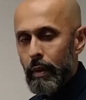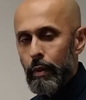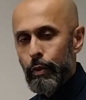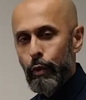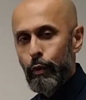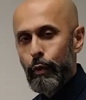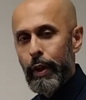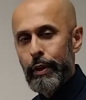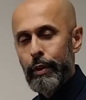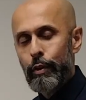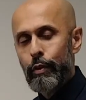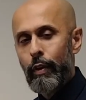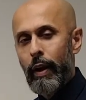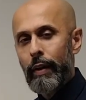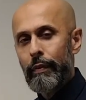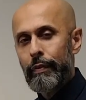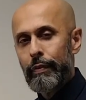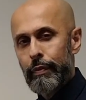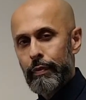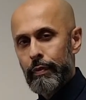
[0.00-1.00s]
the
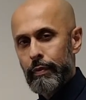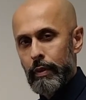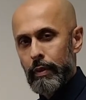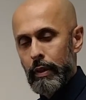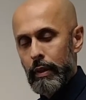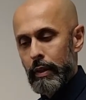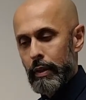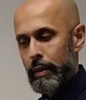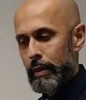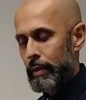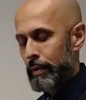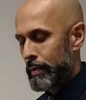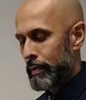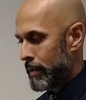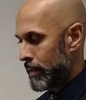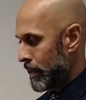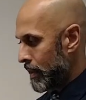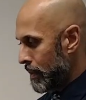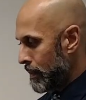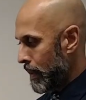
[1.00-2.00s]
radiograph
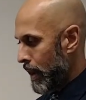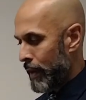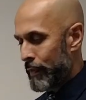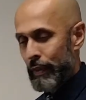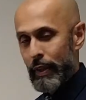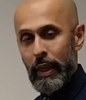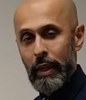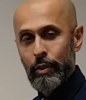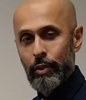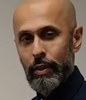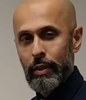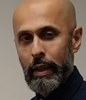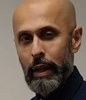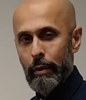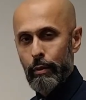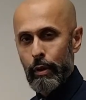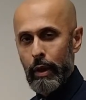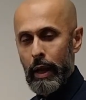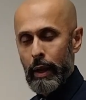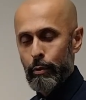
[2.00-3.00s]
modification
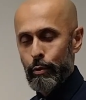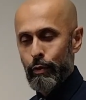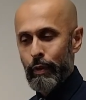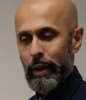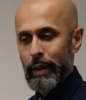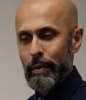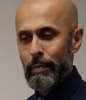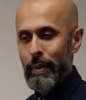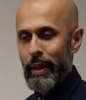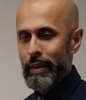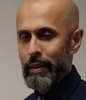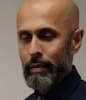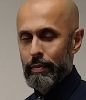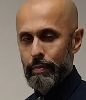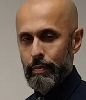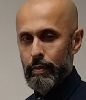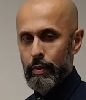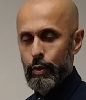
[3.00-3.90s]
that I would recommend